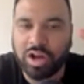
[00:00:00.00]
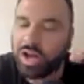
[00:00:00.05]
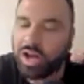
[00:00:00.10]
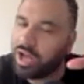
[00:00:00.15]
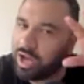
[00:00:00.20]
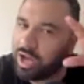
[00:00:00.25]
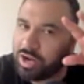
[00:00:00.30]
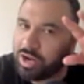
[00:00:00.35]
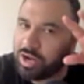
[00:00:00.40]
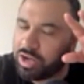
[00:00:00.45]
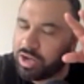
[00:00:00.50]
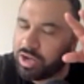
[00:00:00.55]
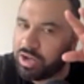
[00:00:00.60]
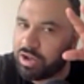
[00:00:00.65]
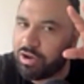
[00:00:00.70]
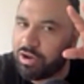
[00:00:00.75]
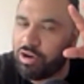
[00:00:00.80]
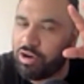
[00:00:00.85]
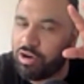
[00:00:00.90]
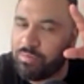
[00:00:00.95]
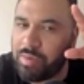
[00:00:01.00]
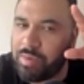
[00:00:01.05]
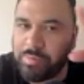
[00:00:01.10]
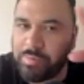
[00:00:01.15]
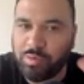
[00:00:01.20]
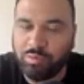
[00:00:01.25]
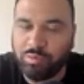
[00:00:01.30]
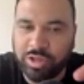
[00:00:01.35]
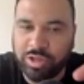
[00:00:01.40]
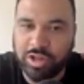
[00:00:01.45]
I can't
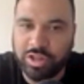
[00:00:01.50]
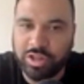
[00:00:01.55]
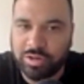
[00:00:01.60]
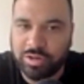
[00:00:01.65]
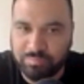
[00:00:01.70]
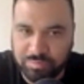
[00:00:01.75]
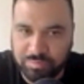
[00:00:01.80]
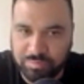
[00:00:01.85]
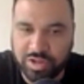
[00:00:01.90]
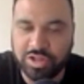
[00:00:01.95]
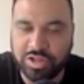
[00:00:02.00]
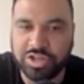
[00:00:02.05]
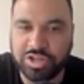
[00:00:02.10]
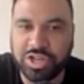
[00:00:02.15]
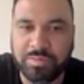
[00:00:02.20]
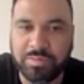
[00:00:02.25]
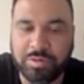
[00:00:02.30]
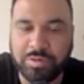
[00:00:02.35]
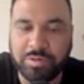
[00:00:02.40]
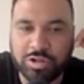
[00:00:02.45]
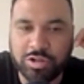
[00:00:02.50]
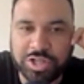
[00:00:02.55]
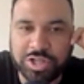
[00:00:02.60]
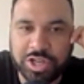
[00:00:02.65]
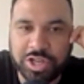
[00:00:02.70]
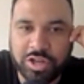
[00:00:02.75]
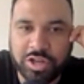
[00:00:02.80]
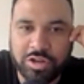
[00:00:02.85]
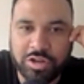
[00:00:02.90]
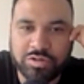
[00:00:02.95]
remember the other terminology
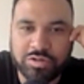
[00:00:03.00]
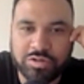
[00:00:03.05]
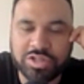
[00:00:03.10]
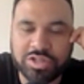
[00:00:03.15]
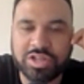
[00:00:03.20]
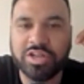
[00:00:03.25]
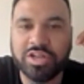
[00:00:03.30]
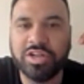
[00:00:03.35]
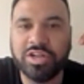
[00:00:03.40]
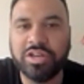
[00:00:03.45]
you used.